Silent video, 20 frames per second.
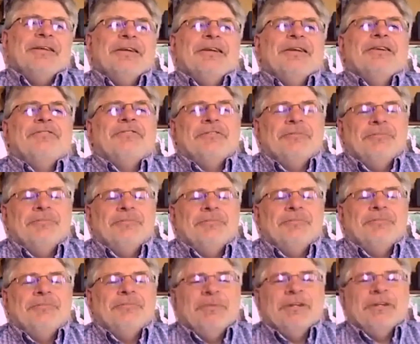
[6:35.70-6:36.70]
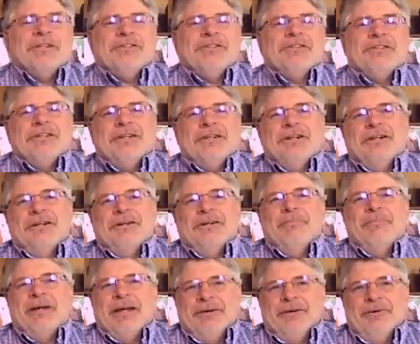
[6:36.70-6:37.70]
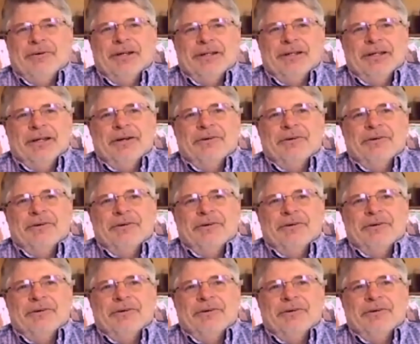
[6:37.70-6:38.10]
it's a mixed bag right now.